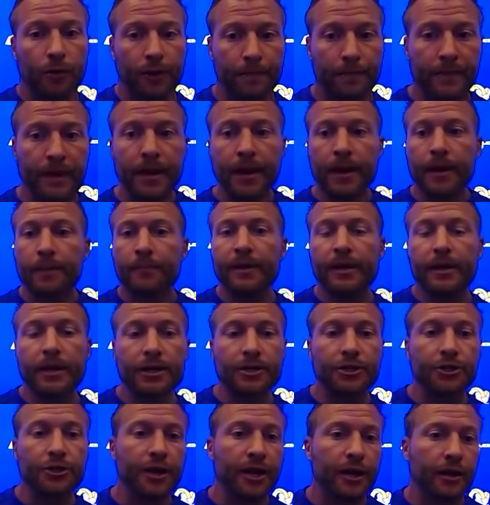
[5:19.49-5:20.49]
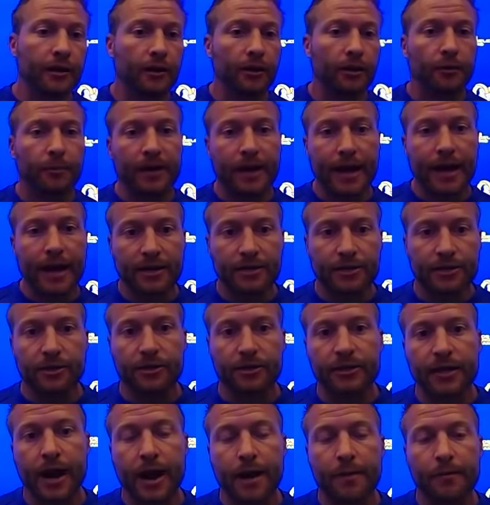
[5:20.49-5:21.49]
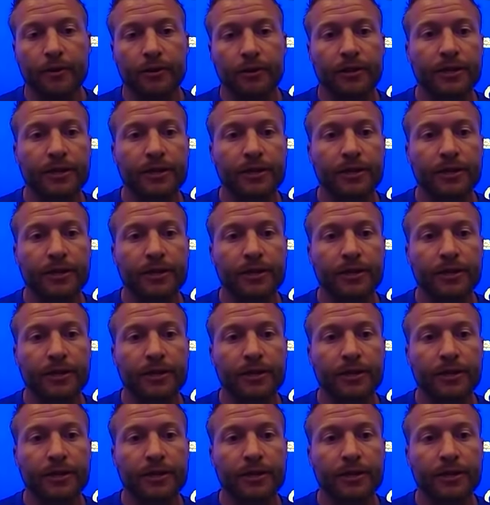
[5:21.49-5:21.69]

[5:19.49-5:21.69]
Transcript: And because you get a little bit extra time with